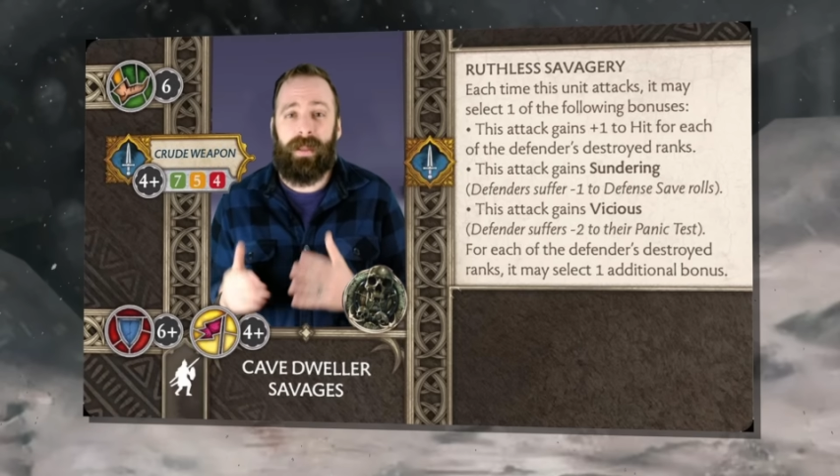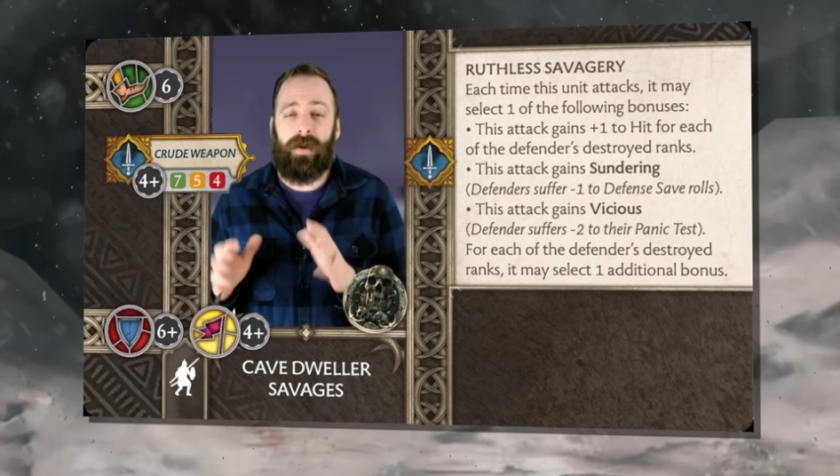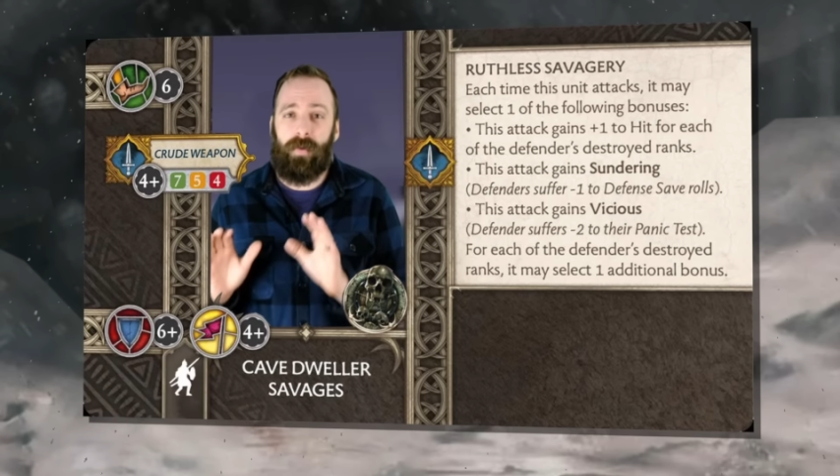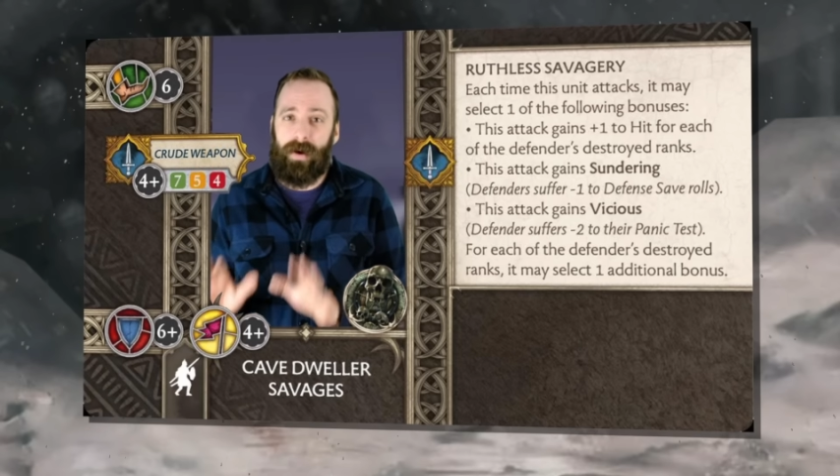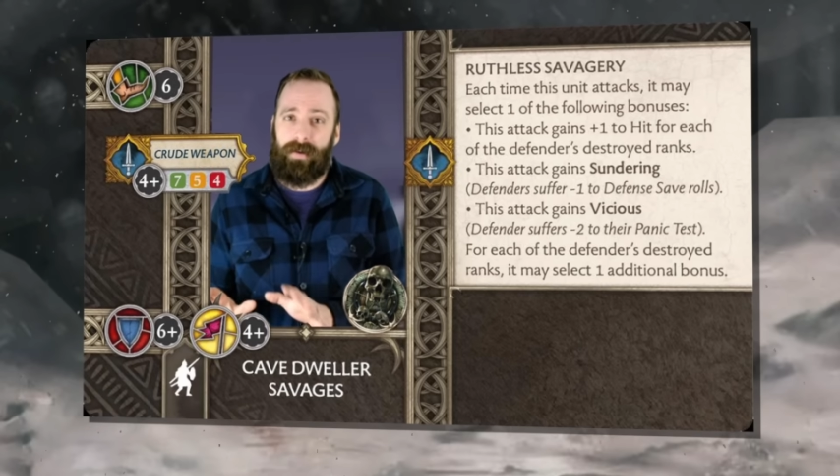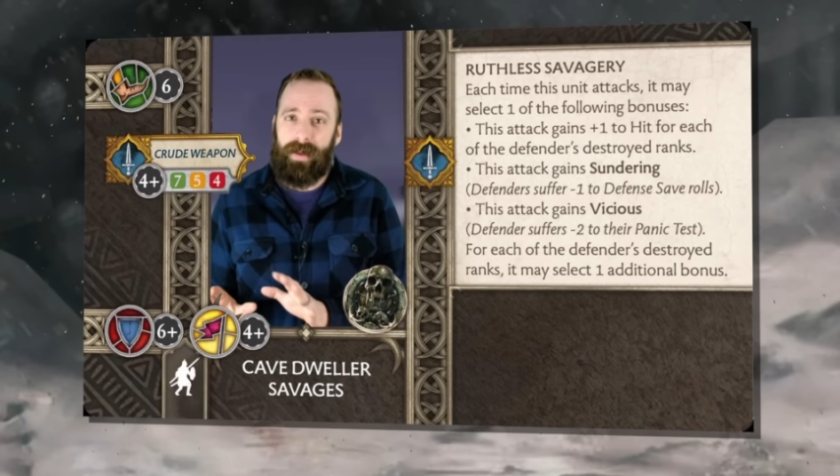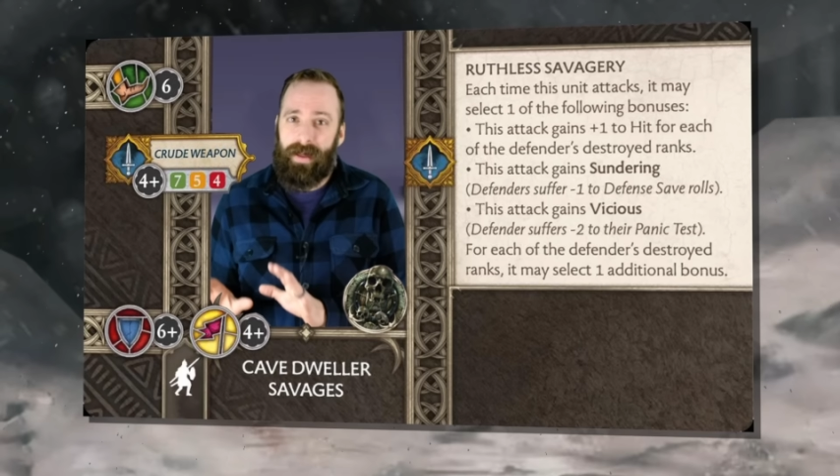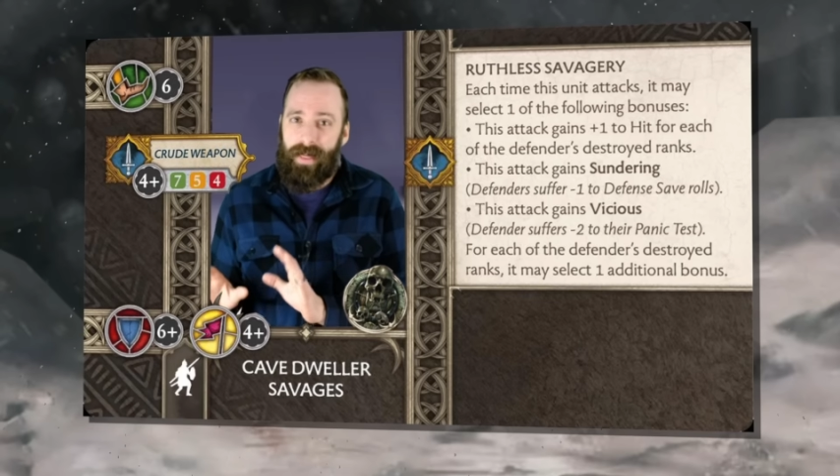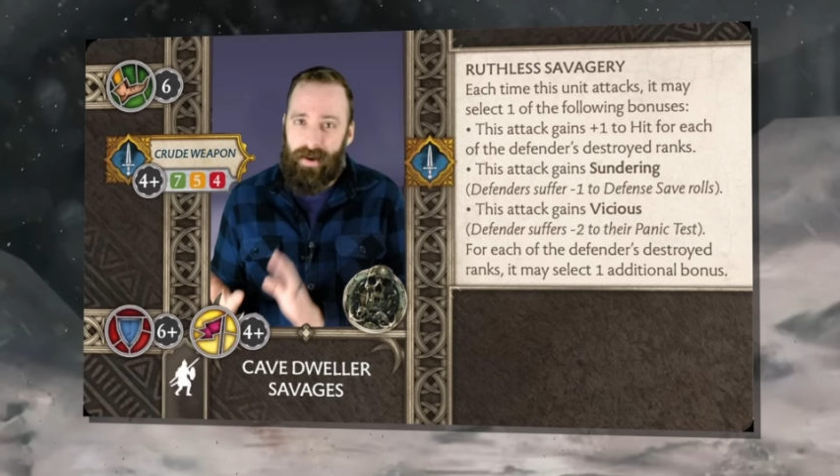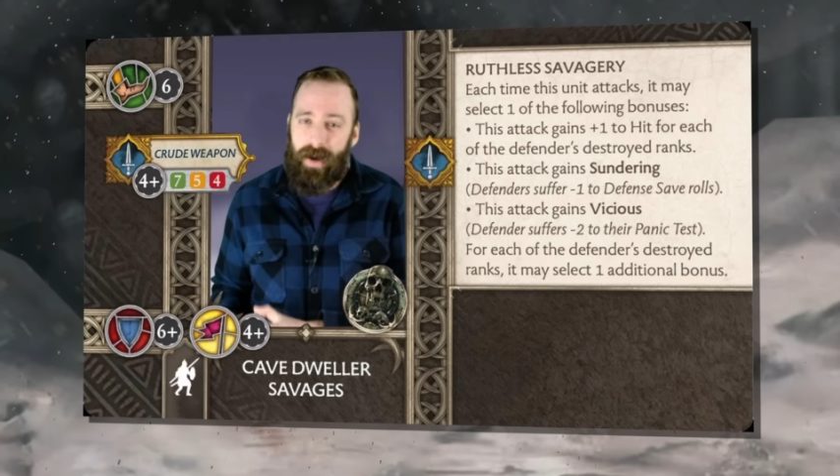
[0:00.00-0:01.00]
Well,
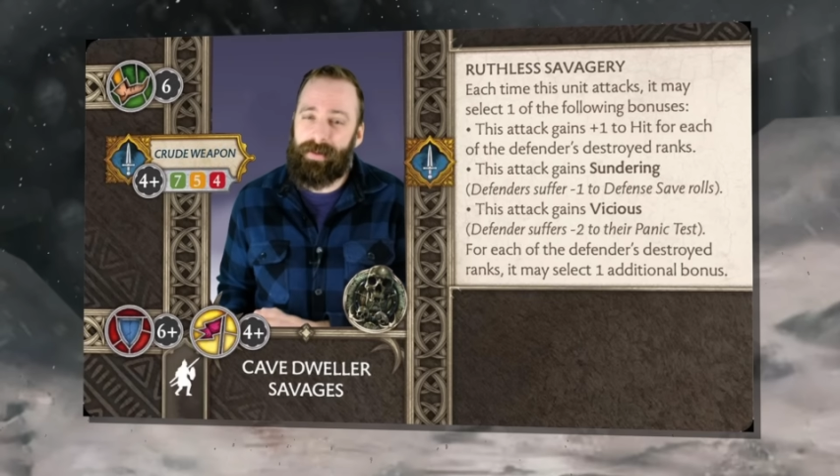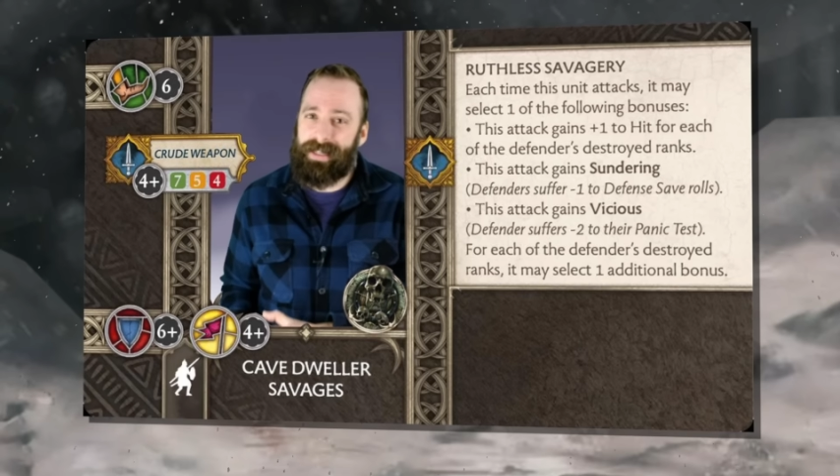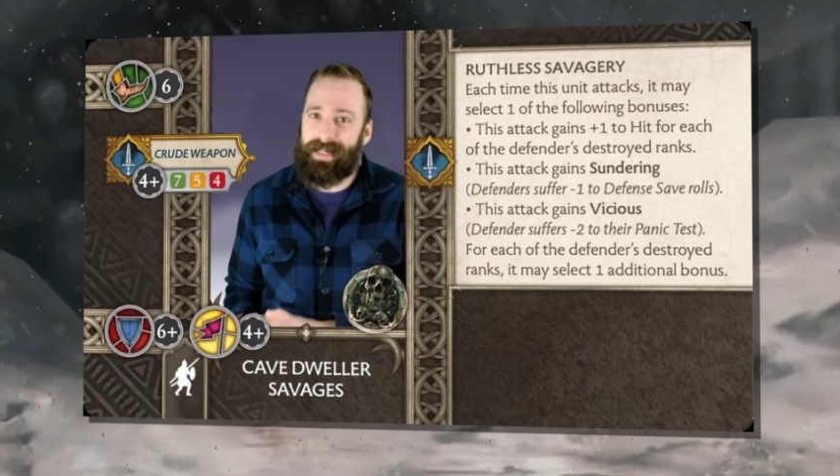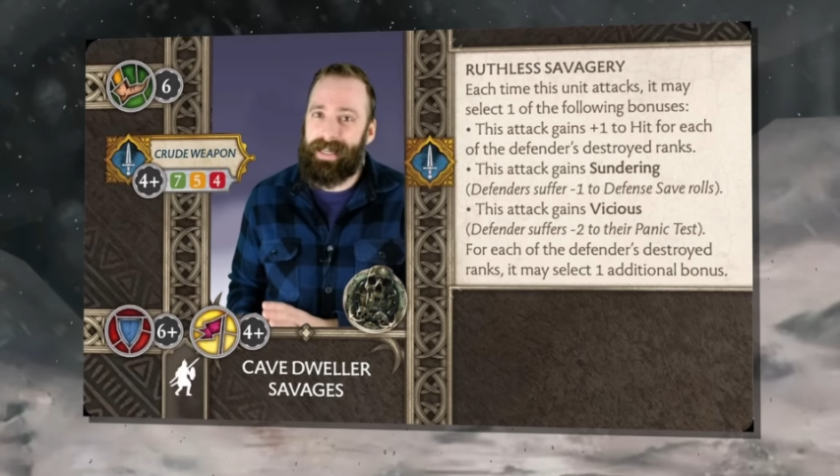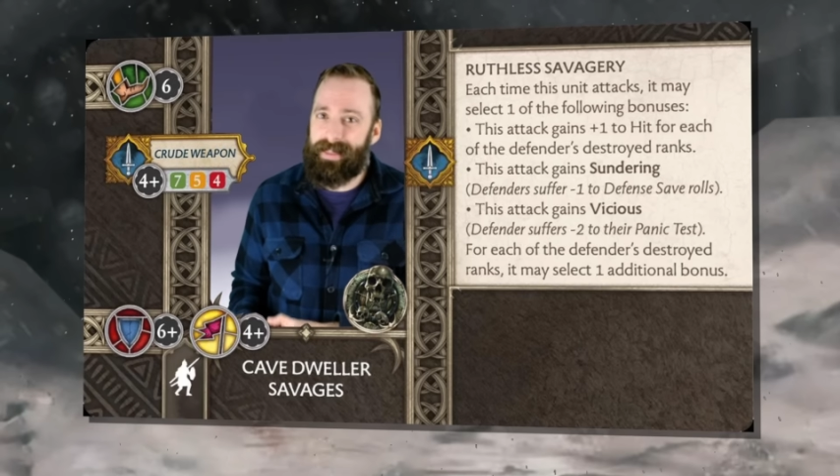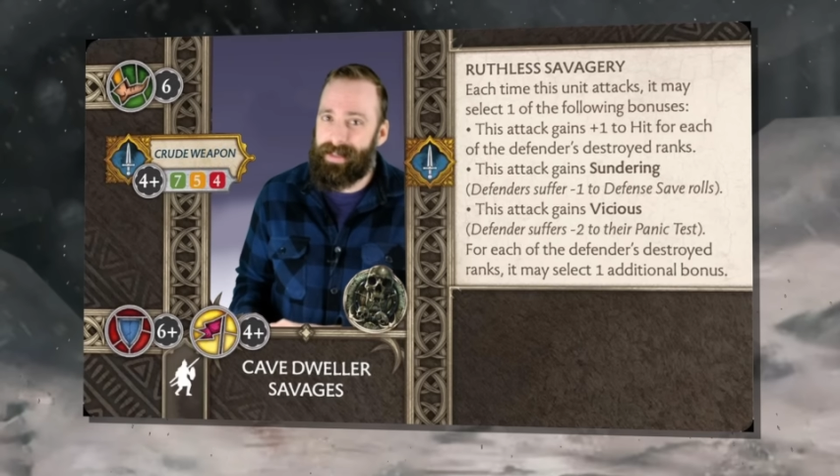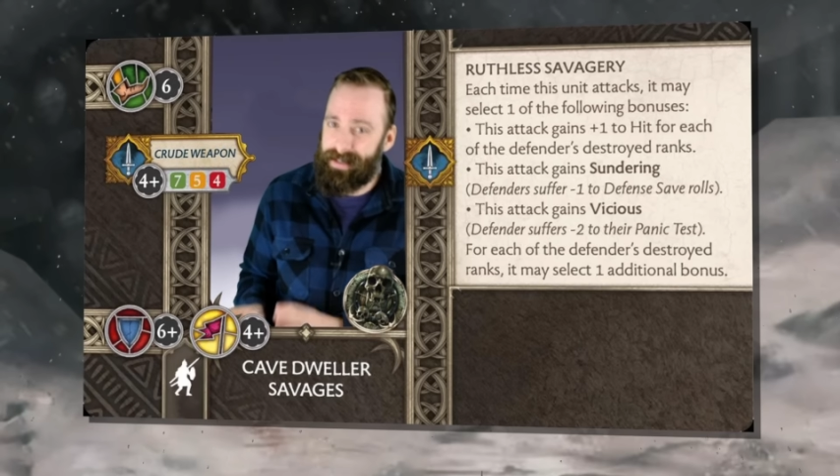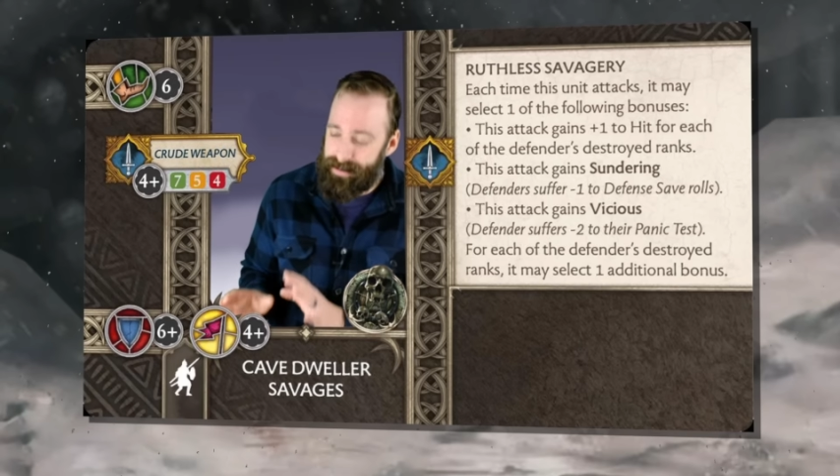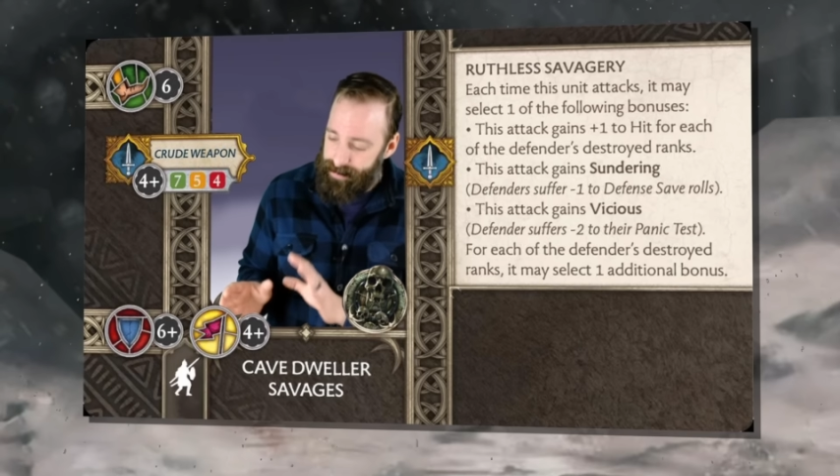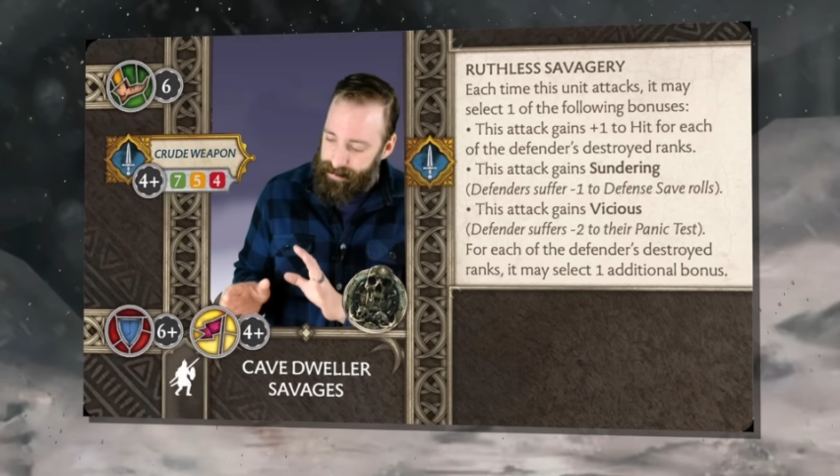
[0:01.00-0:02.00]
they're able to get
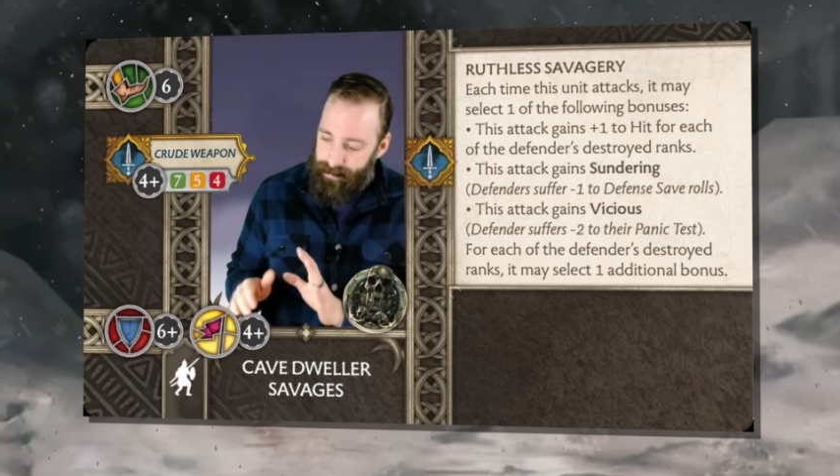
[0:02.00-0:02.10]
this